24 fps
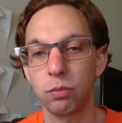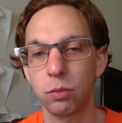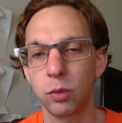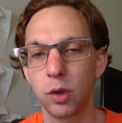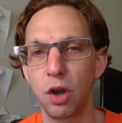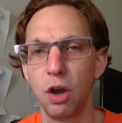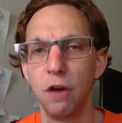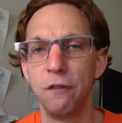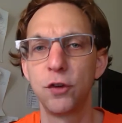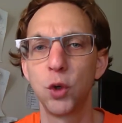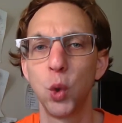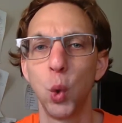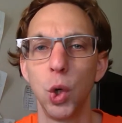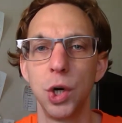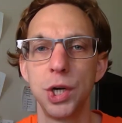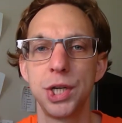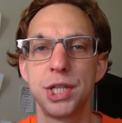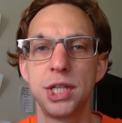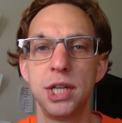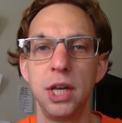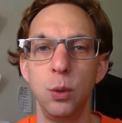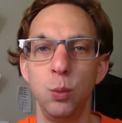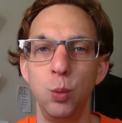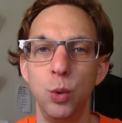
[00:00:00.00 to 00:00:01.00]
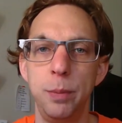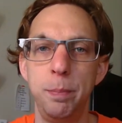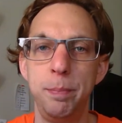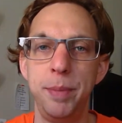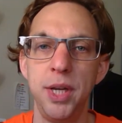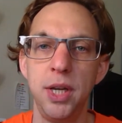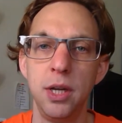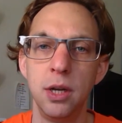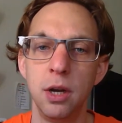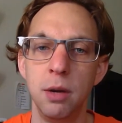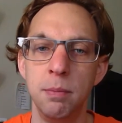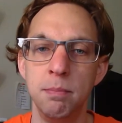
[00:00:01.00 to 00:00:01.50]
Of course, it would
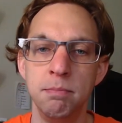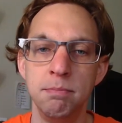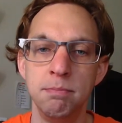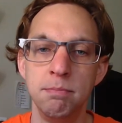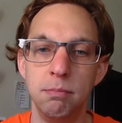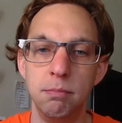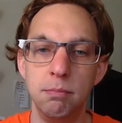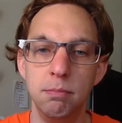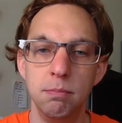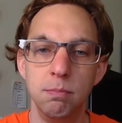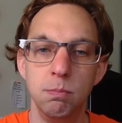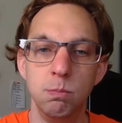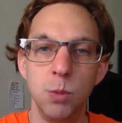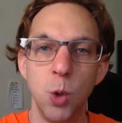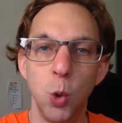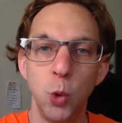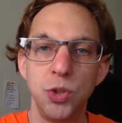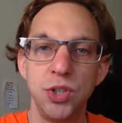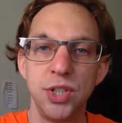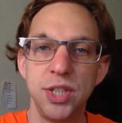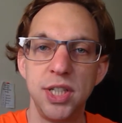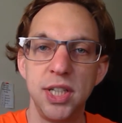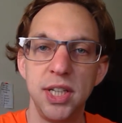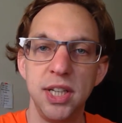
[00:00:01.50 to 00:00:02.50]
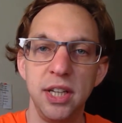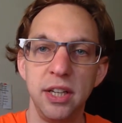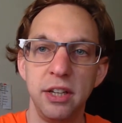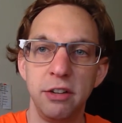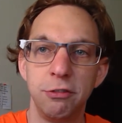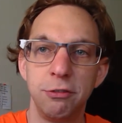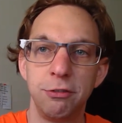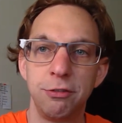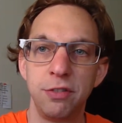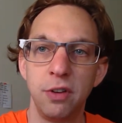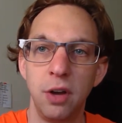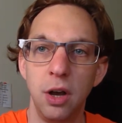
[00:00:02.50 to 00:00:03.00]
be a
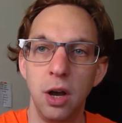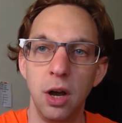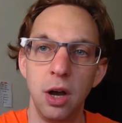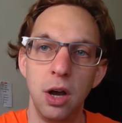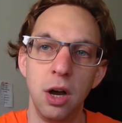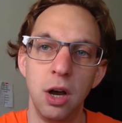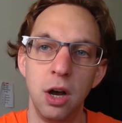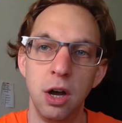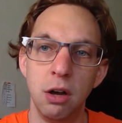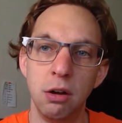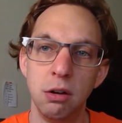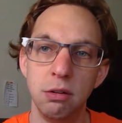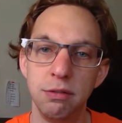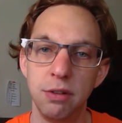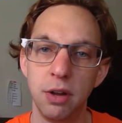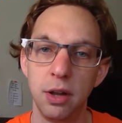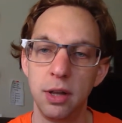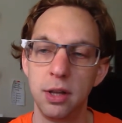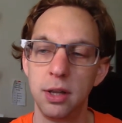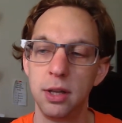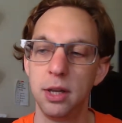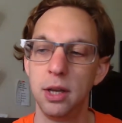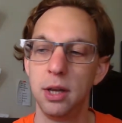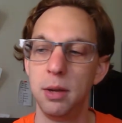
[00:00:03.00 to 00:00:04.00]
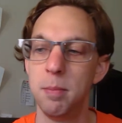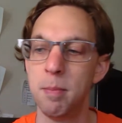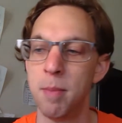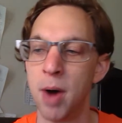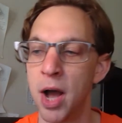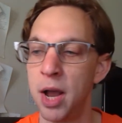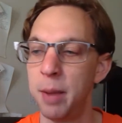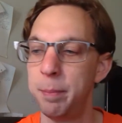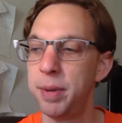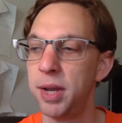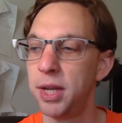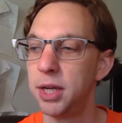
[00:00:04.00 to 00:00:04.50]
motif of, in
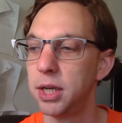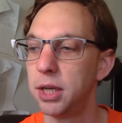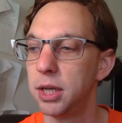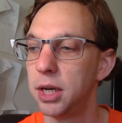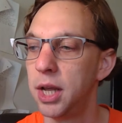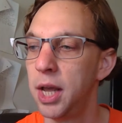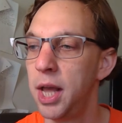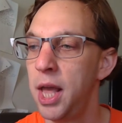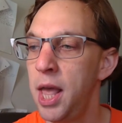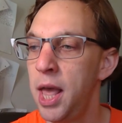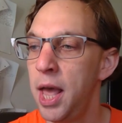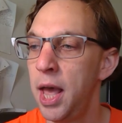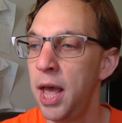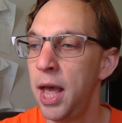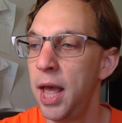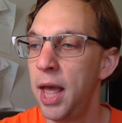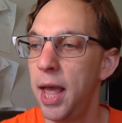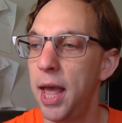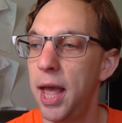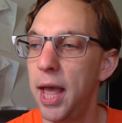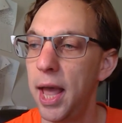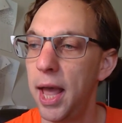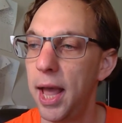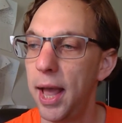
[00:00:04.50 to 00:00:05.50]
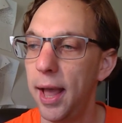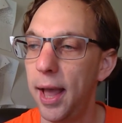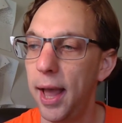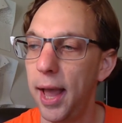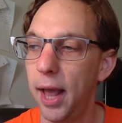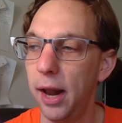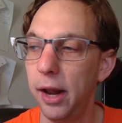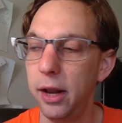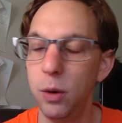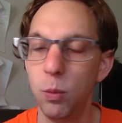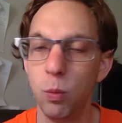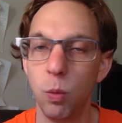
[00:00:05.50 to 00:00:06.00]
my opinion,
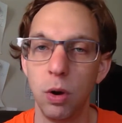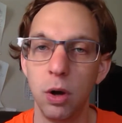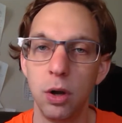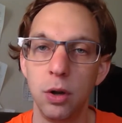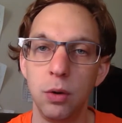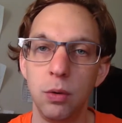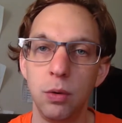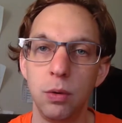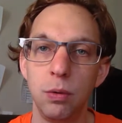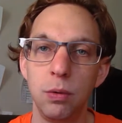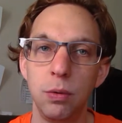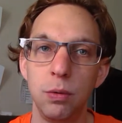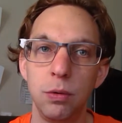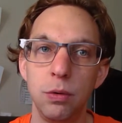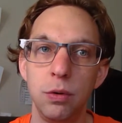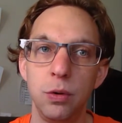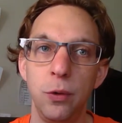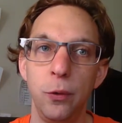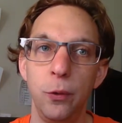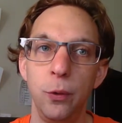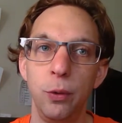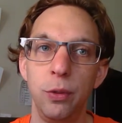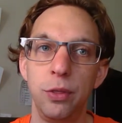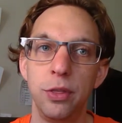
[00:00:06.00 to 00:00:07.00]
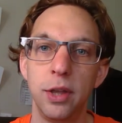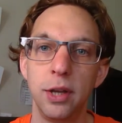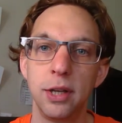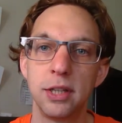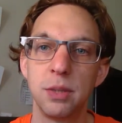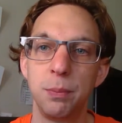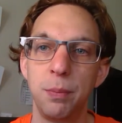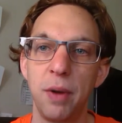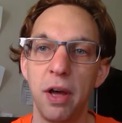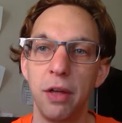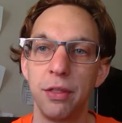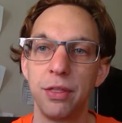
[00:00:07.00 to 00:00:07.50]
anyone who thinks
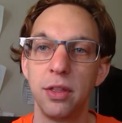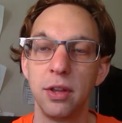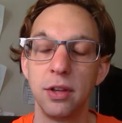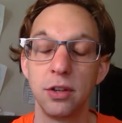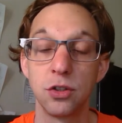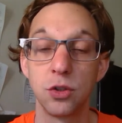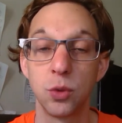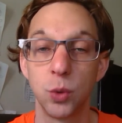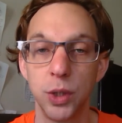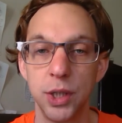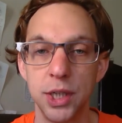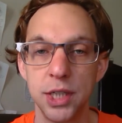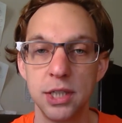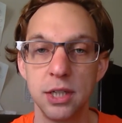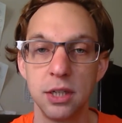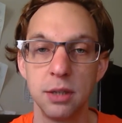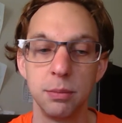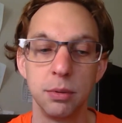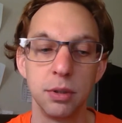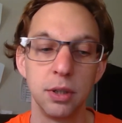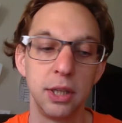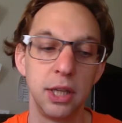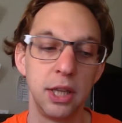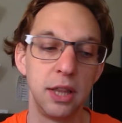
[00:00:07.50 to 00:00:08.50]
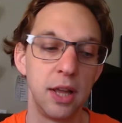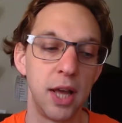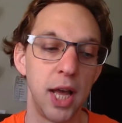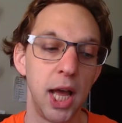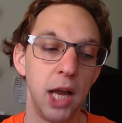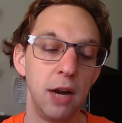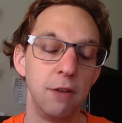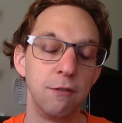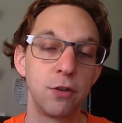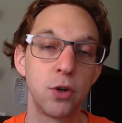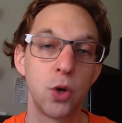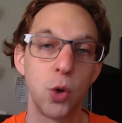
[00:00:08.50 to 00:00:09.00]
about things reasonably,
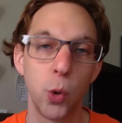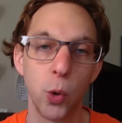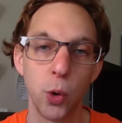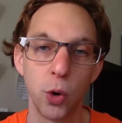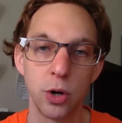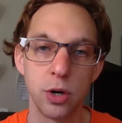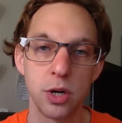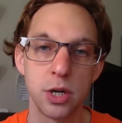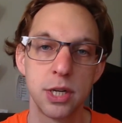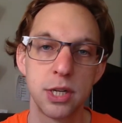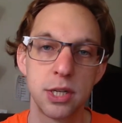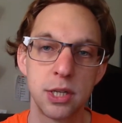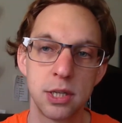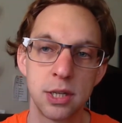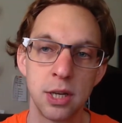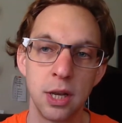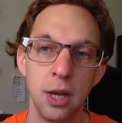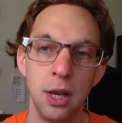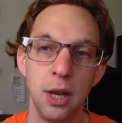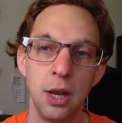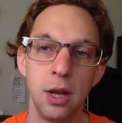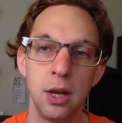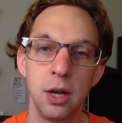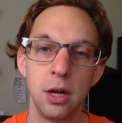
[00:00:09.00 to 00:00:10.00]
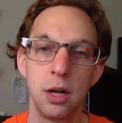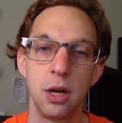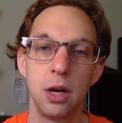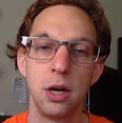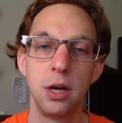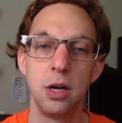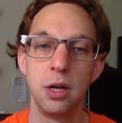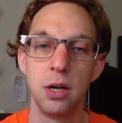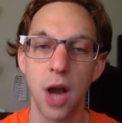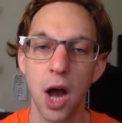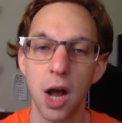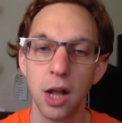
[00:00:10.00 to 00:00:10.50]
that, of course,
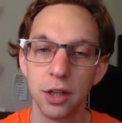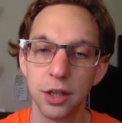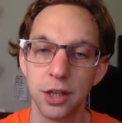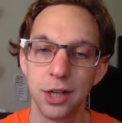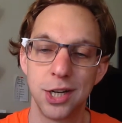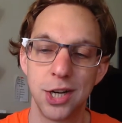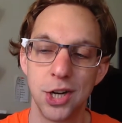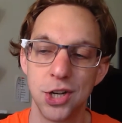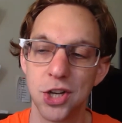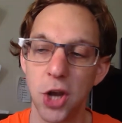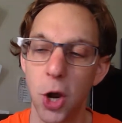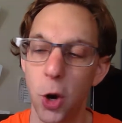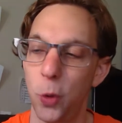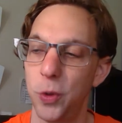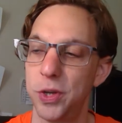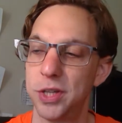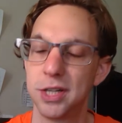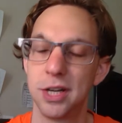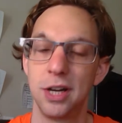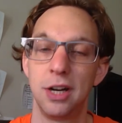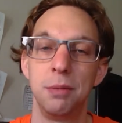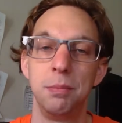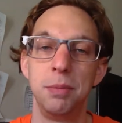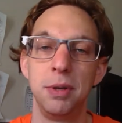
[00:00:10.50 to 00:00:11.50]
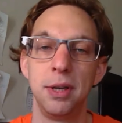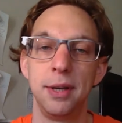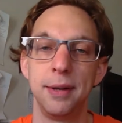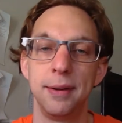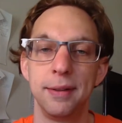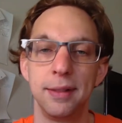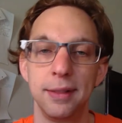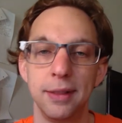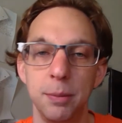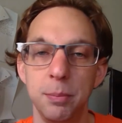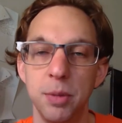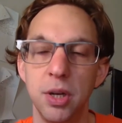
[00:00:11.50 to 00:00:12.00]
knowledge is always going to be
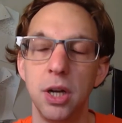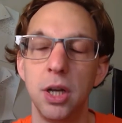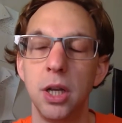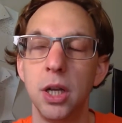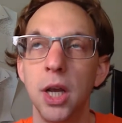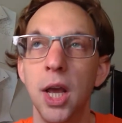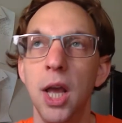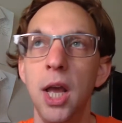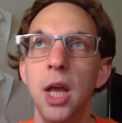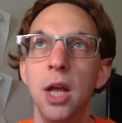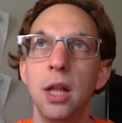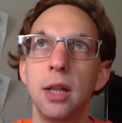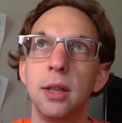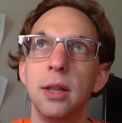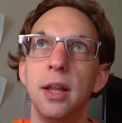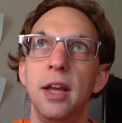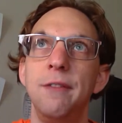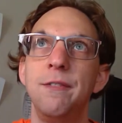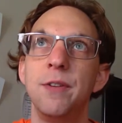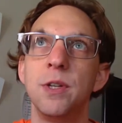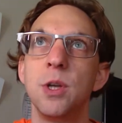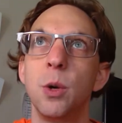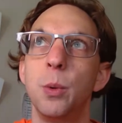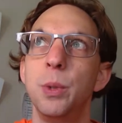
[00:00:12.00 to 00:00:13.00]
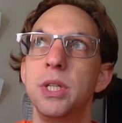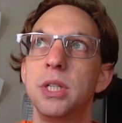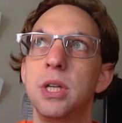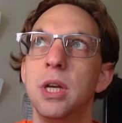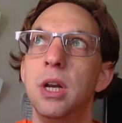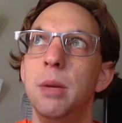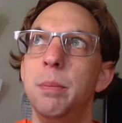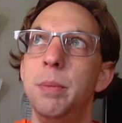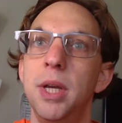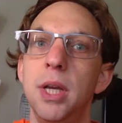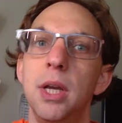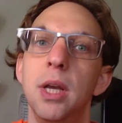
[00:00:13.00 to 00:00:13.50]
limited. Life is always going
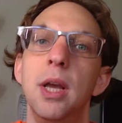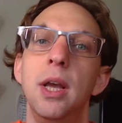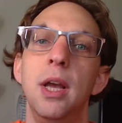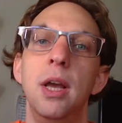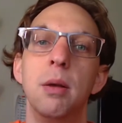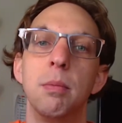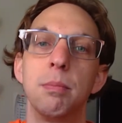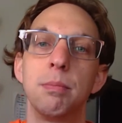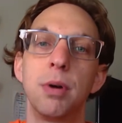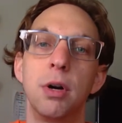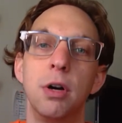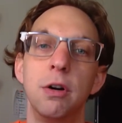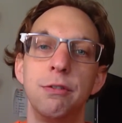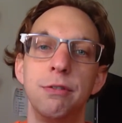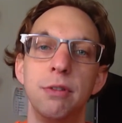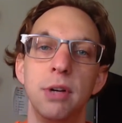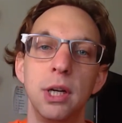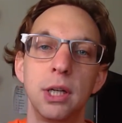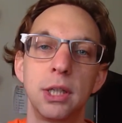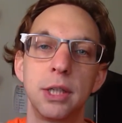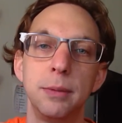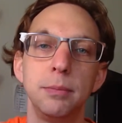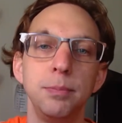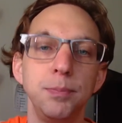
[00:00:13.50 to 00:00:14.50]
to be imperfect.